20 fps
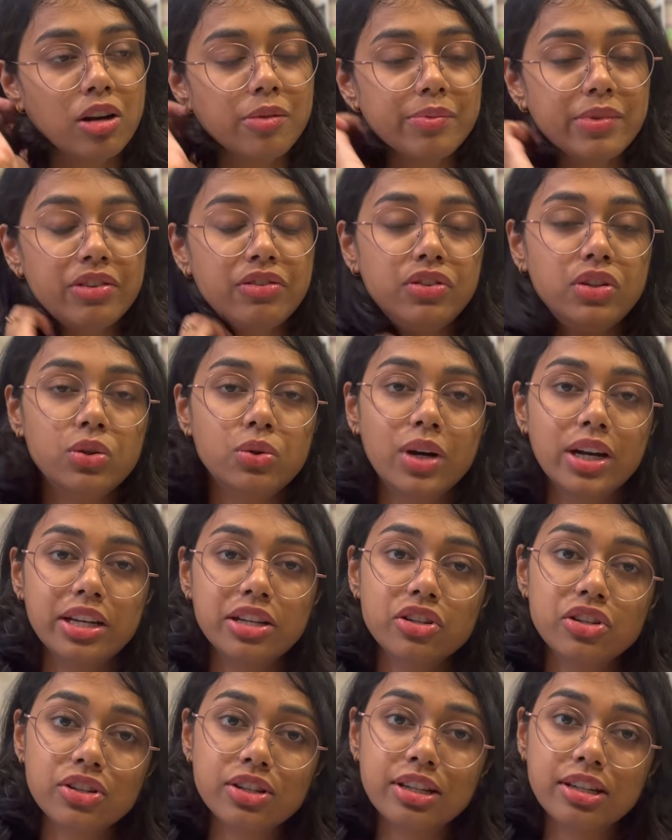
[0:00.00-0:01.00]
If you are
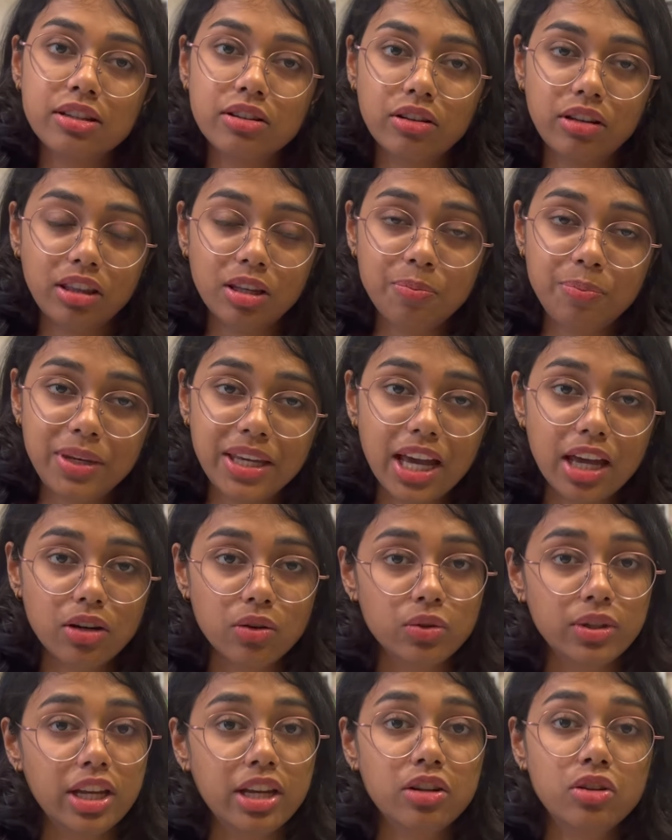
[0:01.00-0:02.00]
interested in learning the
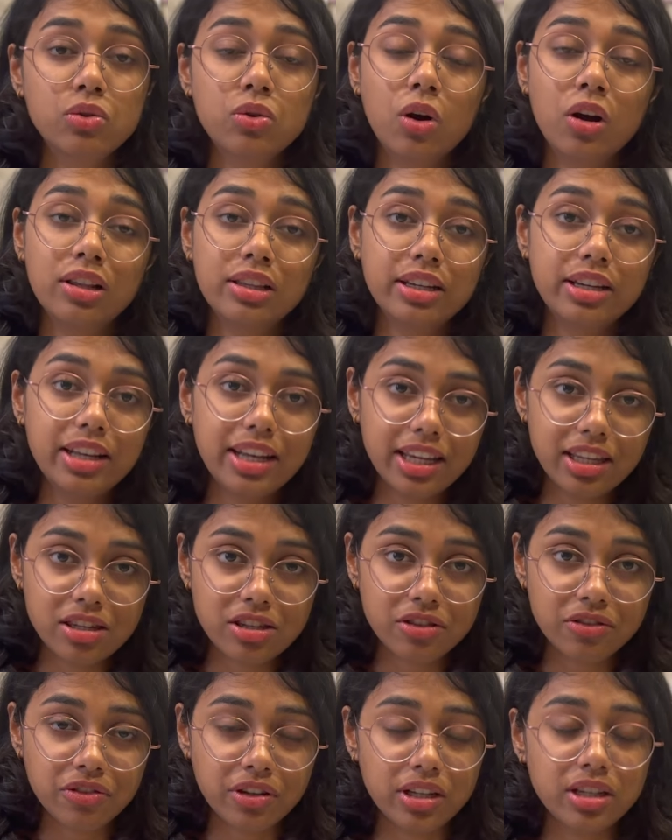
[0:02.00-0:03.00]
piano, then do all the grades
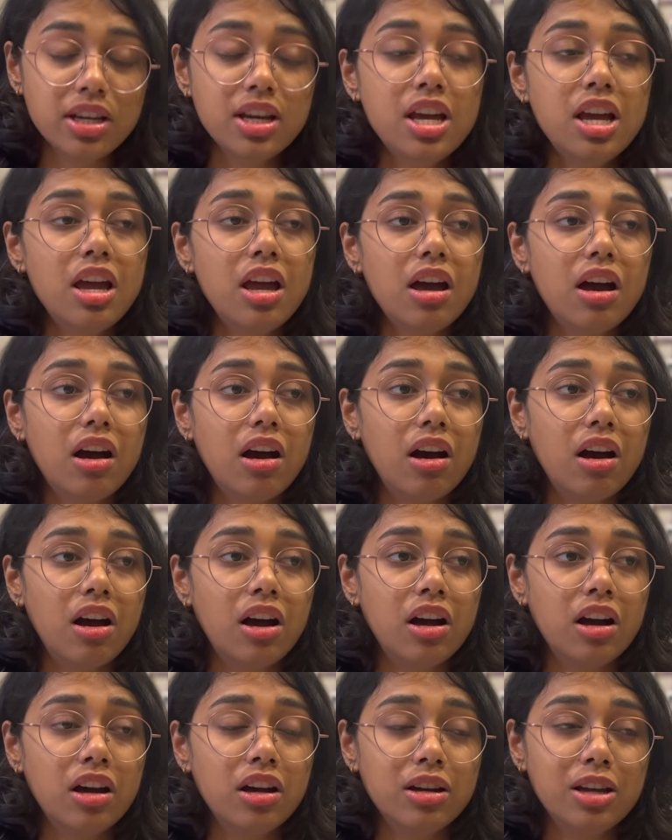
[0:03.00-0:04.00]
of it.
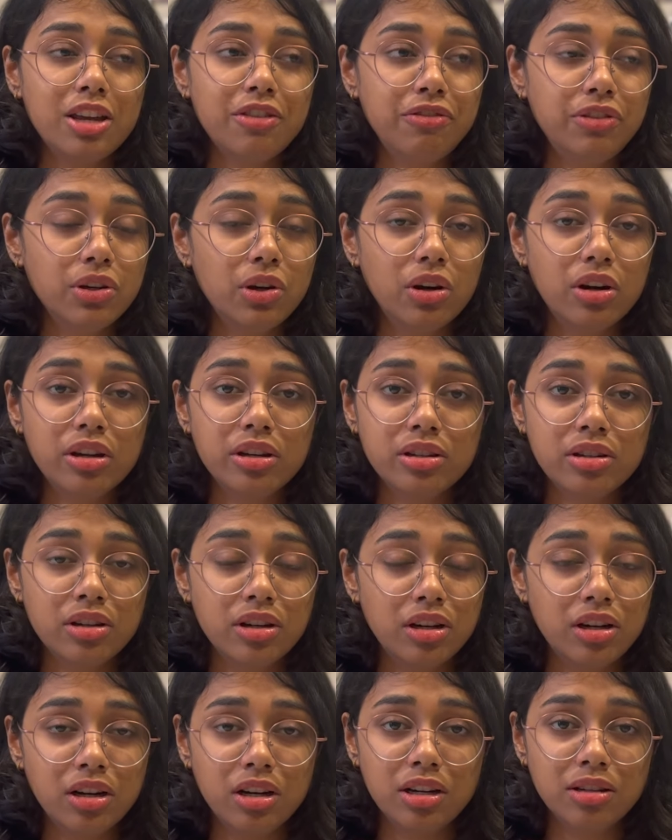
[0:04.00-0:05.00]
If you're
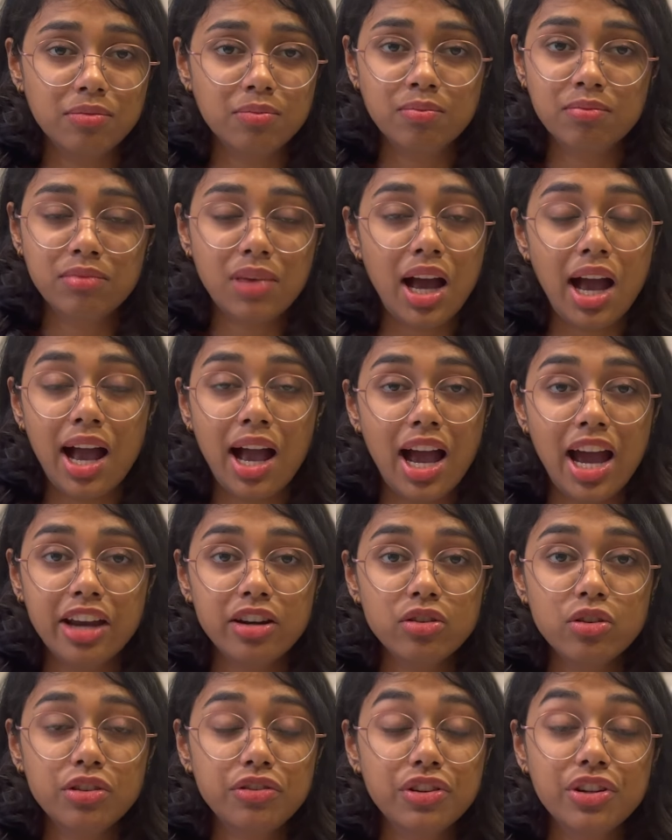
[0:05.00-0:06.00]

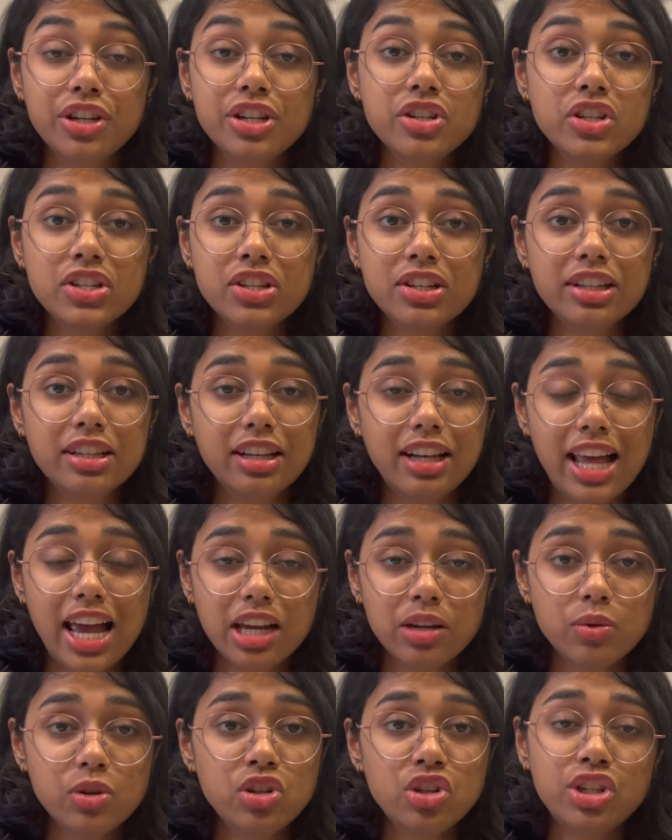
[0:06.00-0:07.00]
interested in a
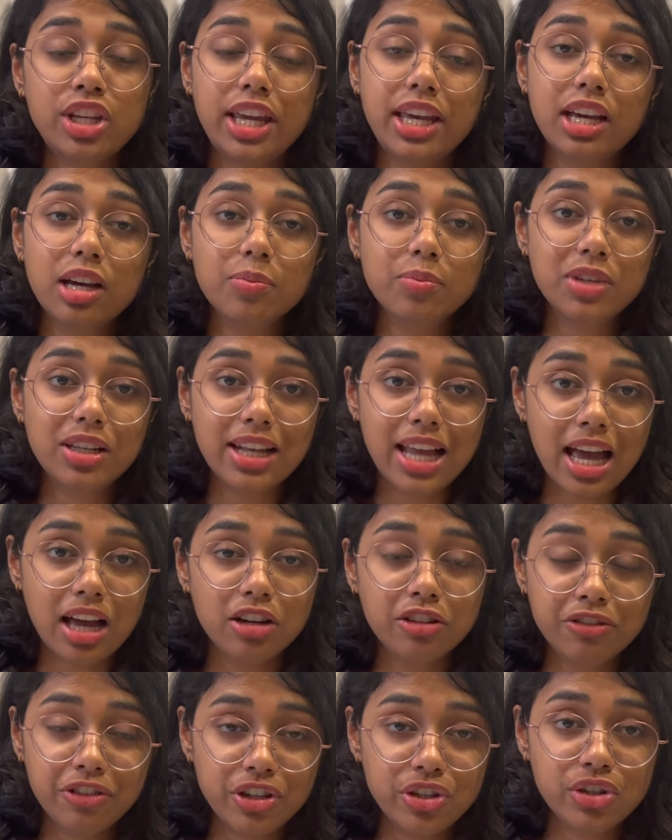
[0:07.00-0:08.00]
language, take up the
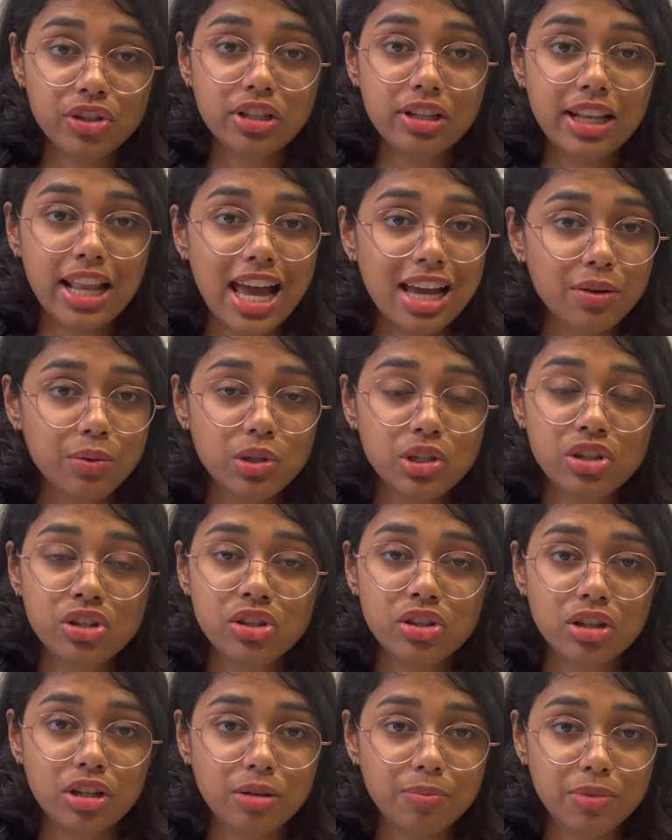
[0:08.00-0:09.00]
official language
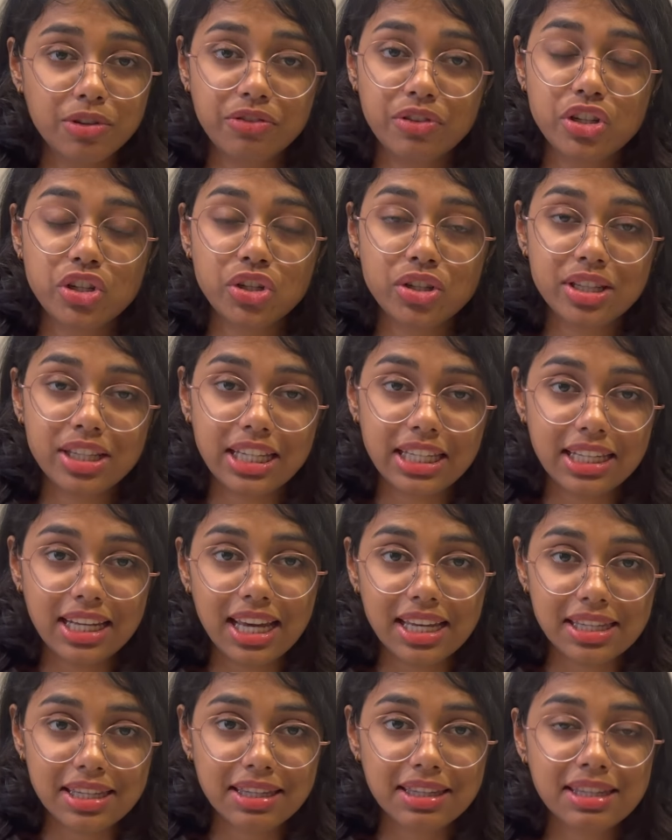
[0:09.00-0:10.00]
proficiency
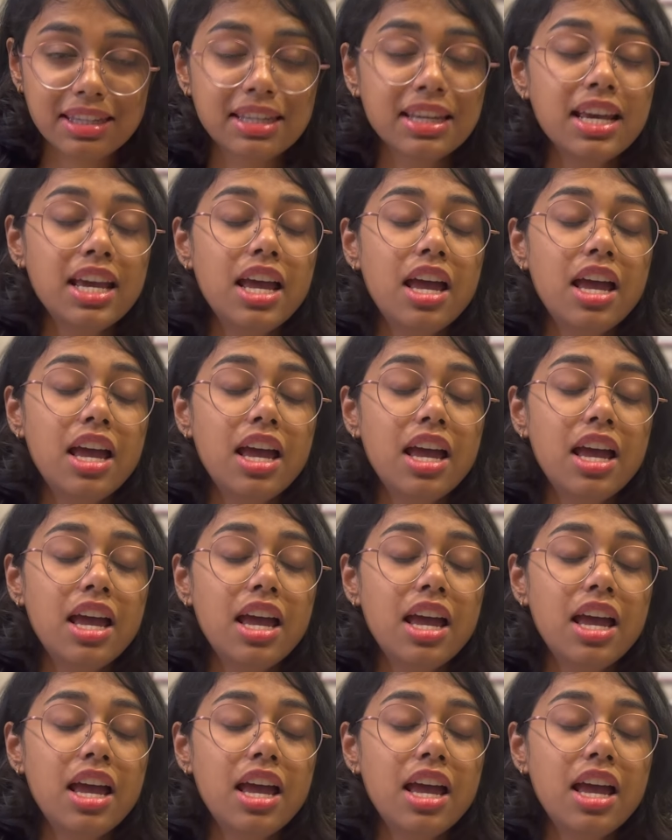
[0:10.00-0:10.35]
tests